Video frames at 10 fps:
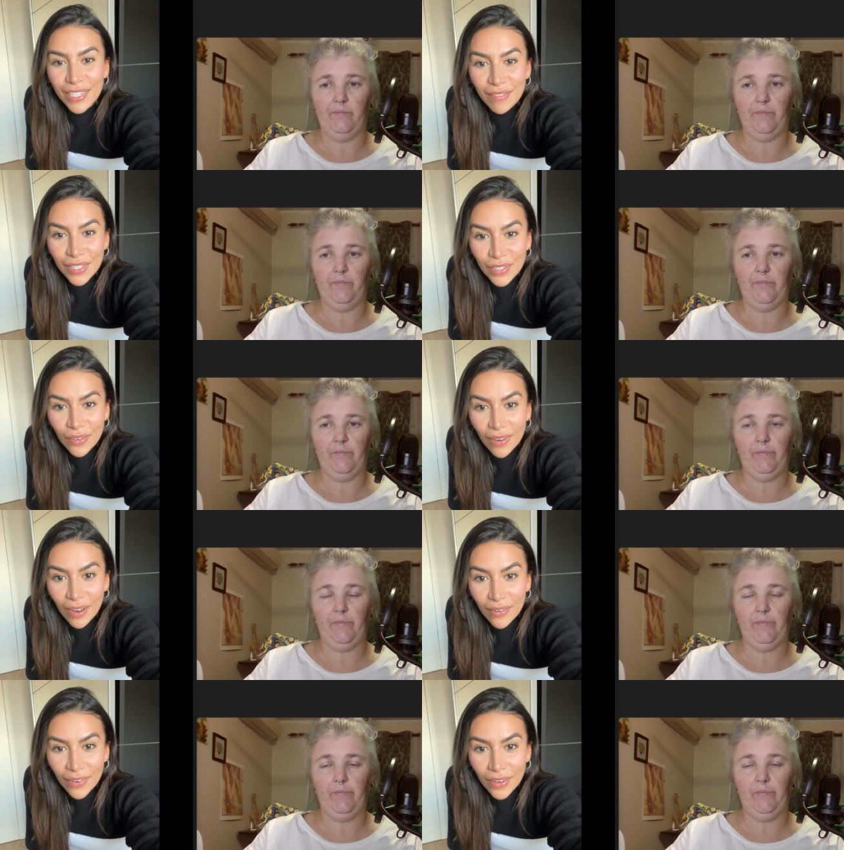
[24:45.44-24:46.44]
Speaker 1: inviting me to
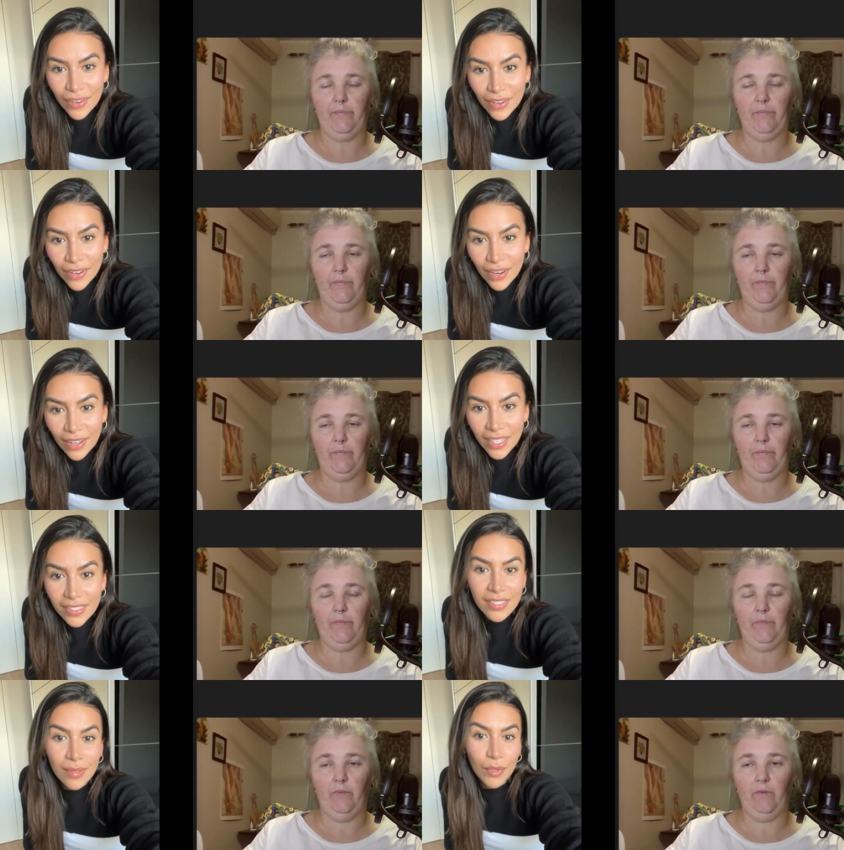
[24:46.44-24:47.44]
go out,
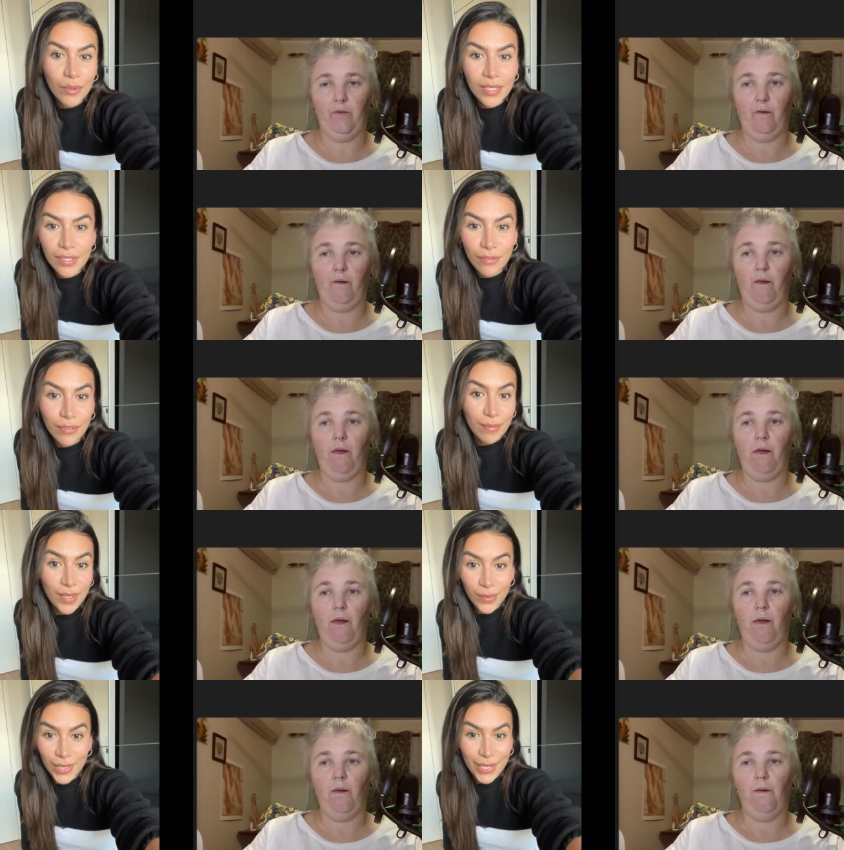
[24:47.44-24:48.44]
unless Simone is a
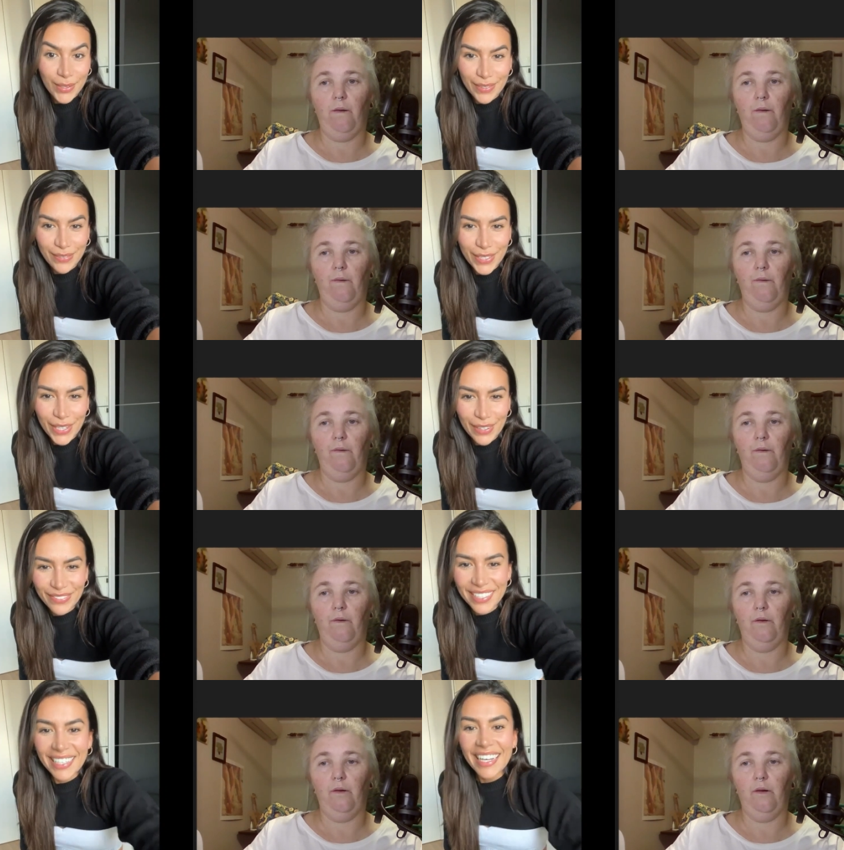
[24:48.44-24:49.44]
female, we could go out for
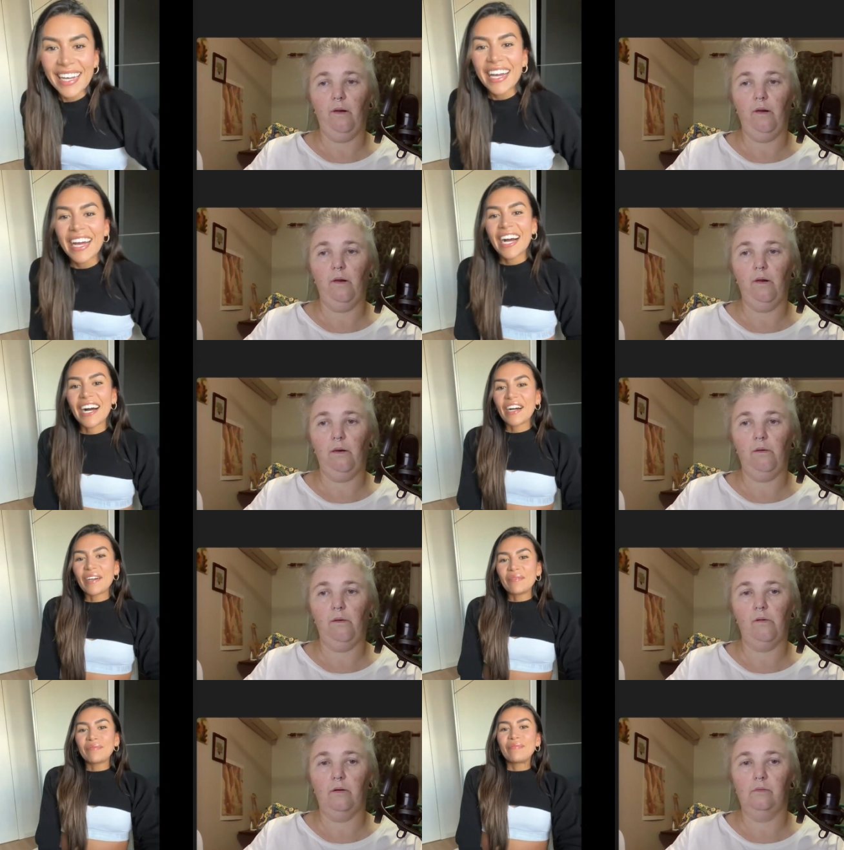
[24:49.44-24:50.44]
coffee.
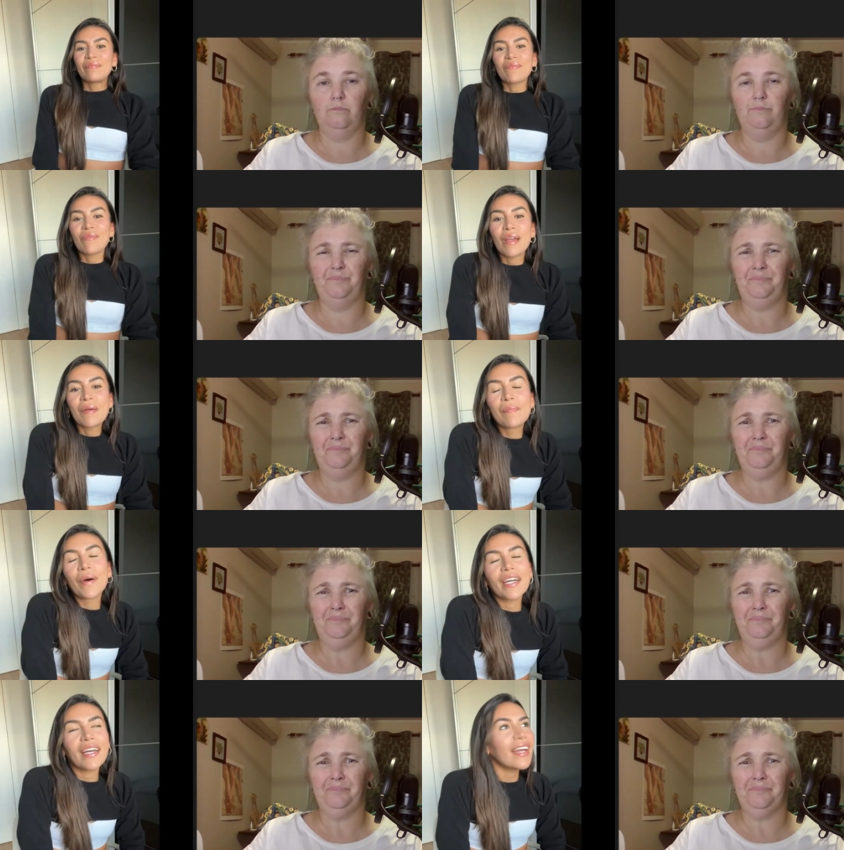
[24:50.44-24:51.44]
Um,
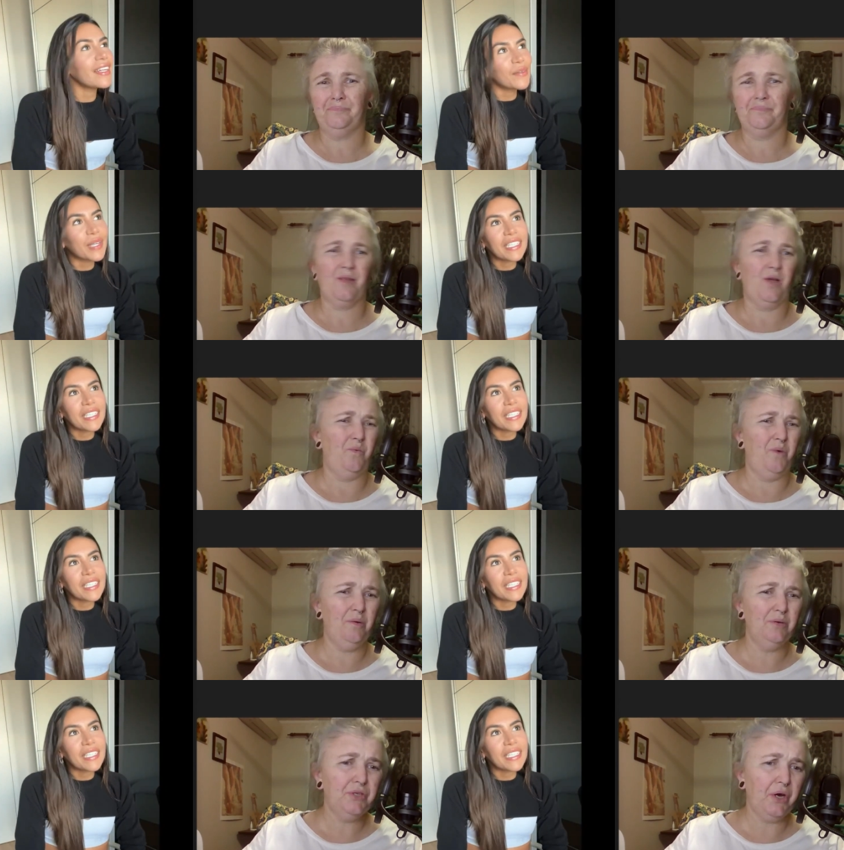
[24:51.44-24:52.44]
Speaker 2: but.
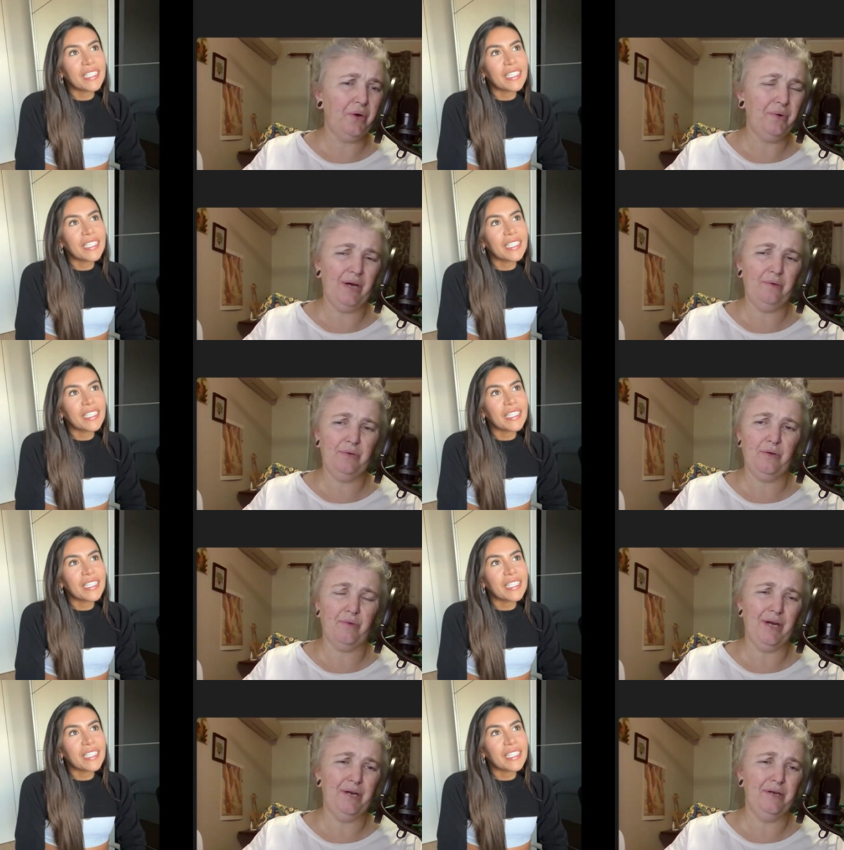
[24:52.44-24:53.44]
Why would you go out with a
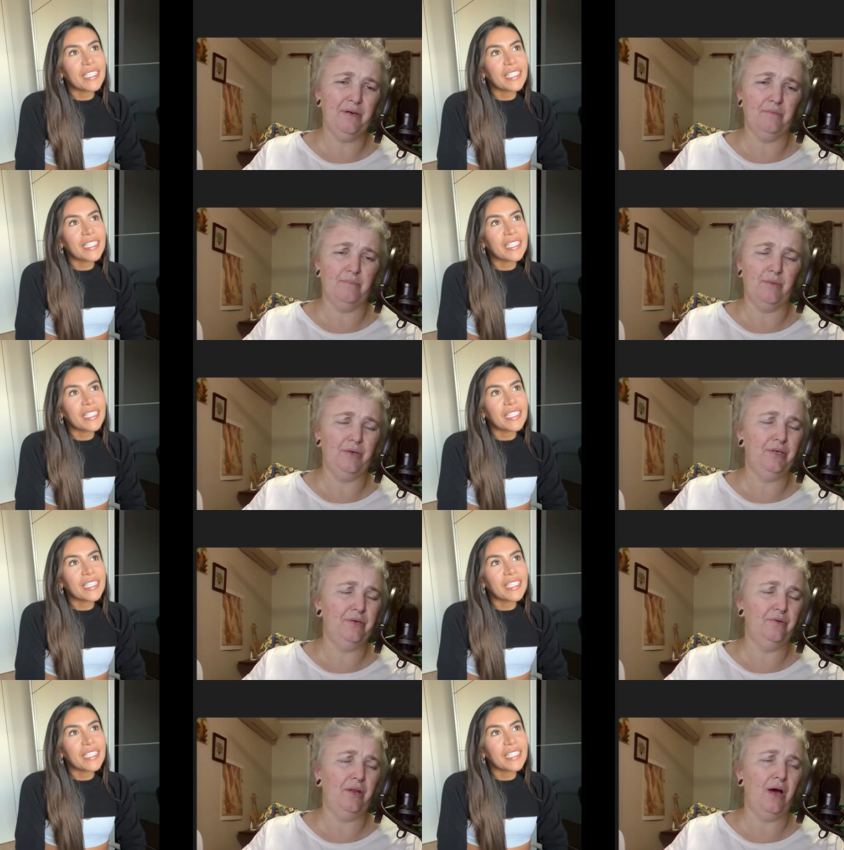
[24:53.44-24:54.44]
random on
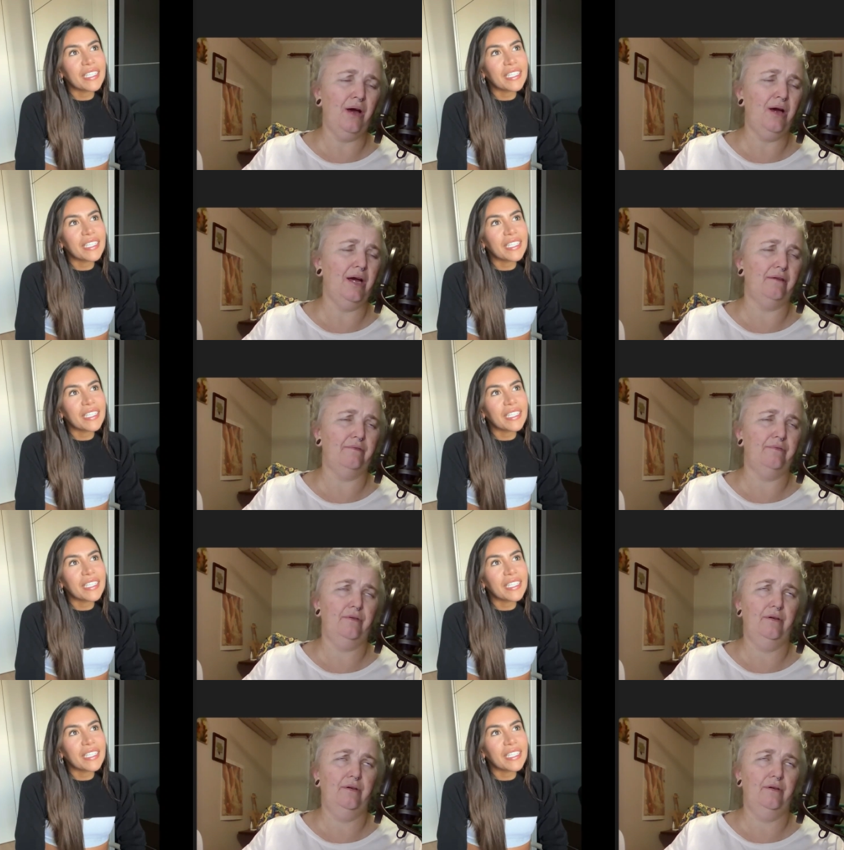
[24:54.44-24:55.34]
your live?